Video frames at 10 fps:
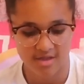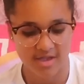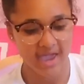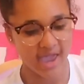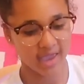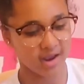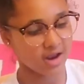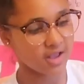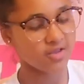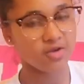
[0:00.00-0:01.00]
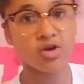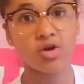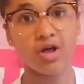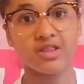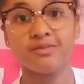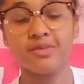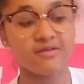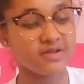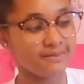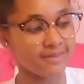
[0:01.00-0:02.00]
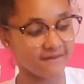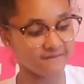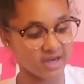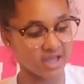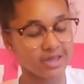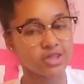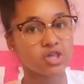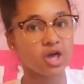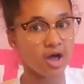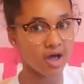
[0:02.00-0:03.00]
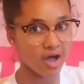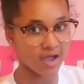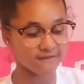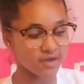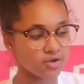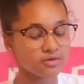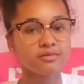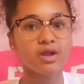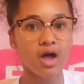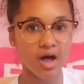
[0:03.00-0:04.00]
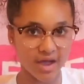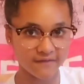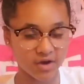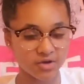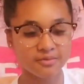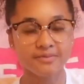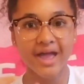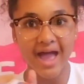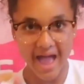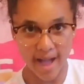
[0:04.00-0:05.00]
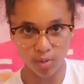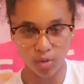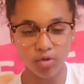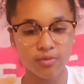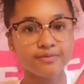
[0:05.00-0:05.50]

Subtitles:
Okay, got some lovely matte finish. iPhone, Apple,